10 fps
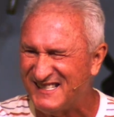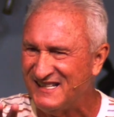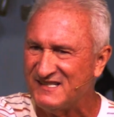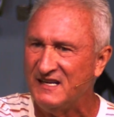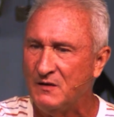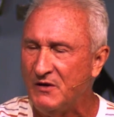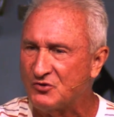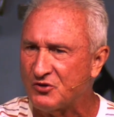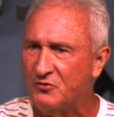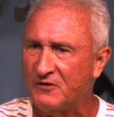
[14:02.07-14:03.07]
things need to be
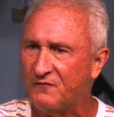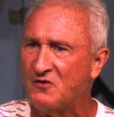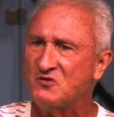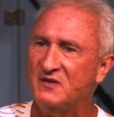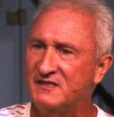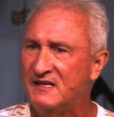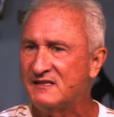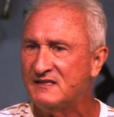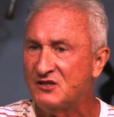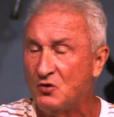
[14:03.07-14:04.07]
true. And the first one is
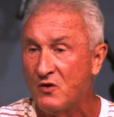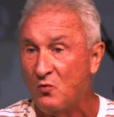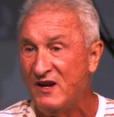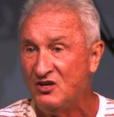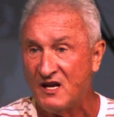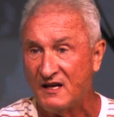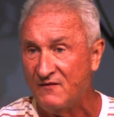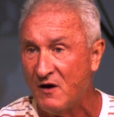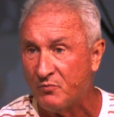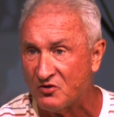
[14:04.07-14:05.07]
this. He said, you want to win, you got to
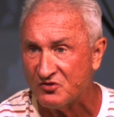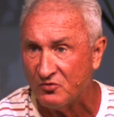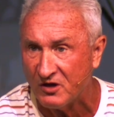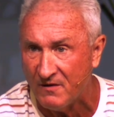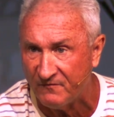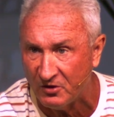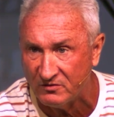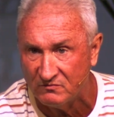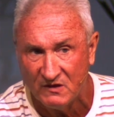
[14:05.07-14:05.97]
give up personal comfort.